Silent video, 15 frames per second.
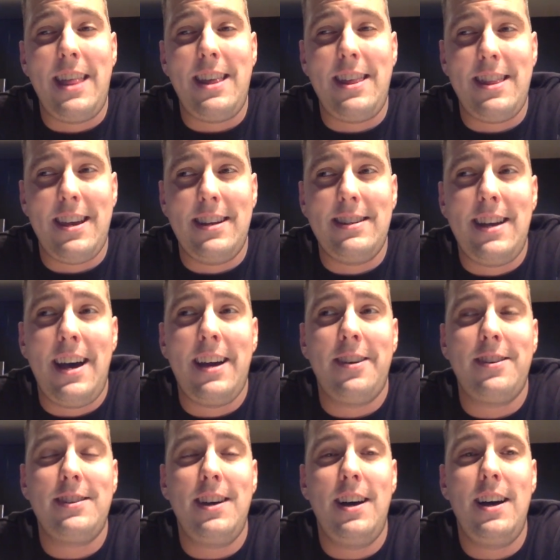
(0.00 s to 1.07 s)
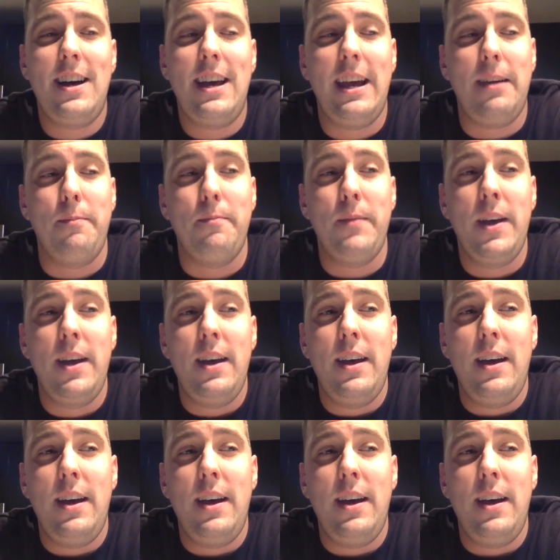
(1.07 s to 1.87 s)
And then the entire time,